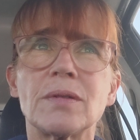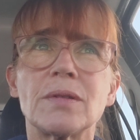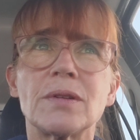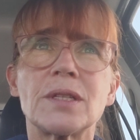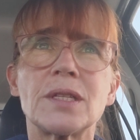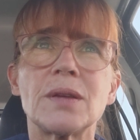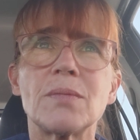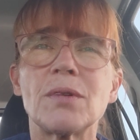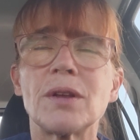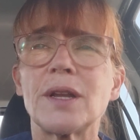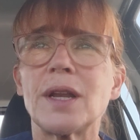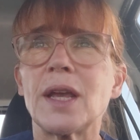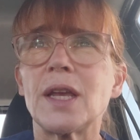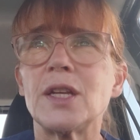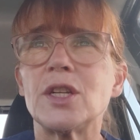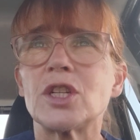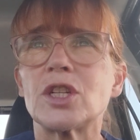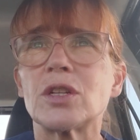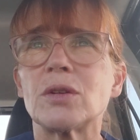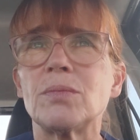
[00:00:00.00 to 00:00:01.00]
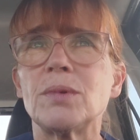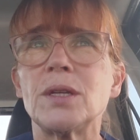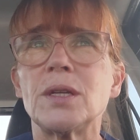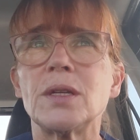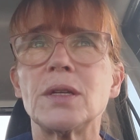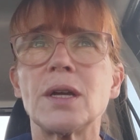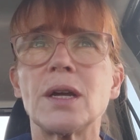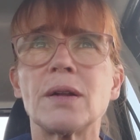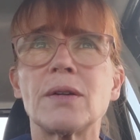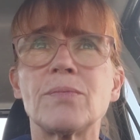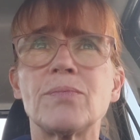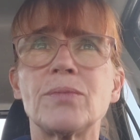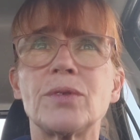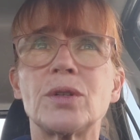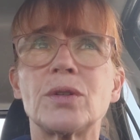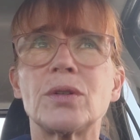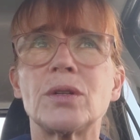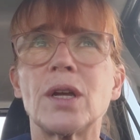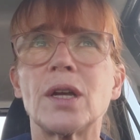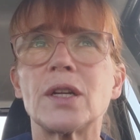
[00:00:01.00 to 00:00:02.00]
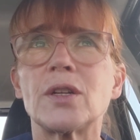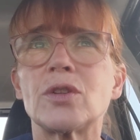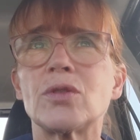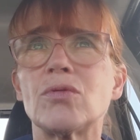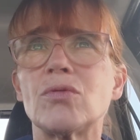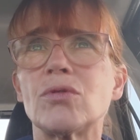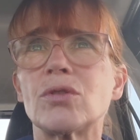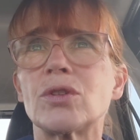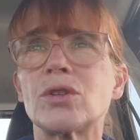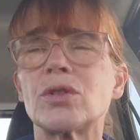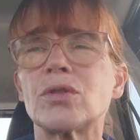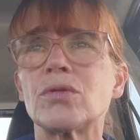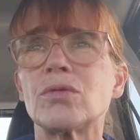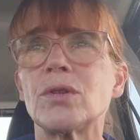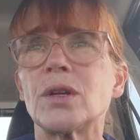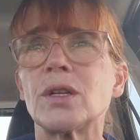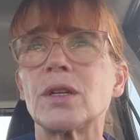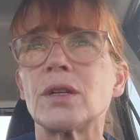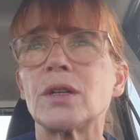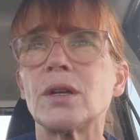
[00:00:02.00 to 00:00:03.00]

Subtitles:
similar in age to me, I talk to,